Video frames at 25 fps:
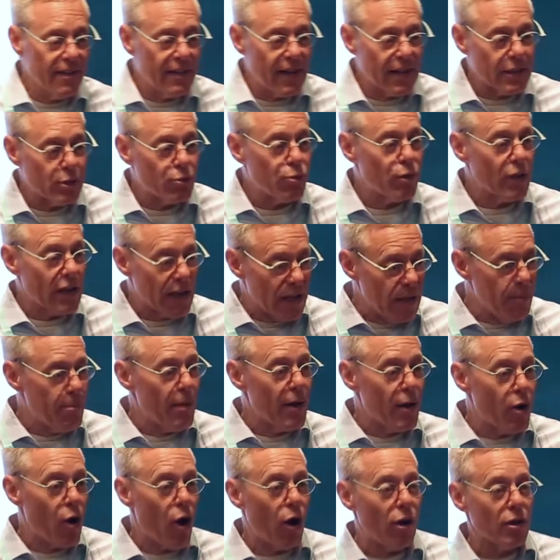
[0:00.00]
That's what
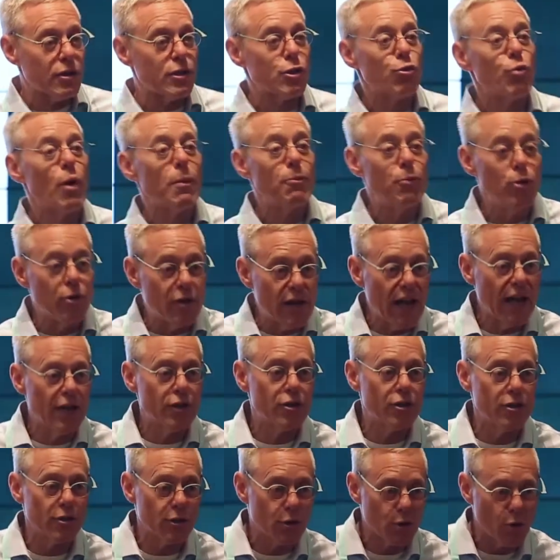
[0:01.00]
eBay calls the
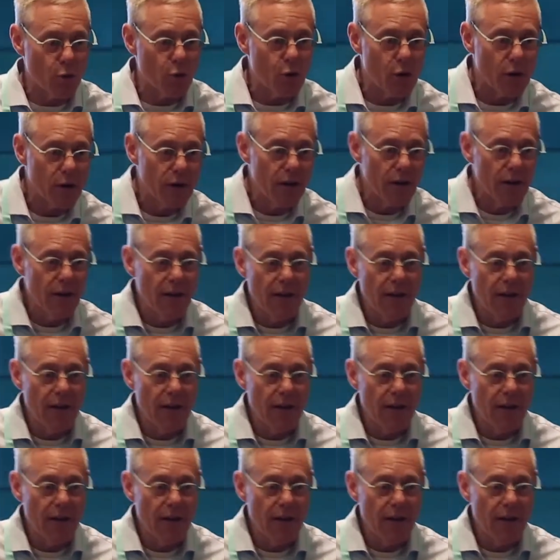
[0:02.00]
reputation score.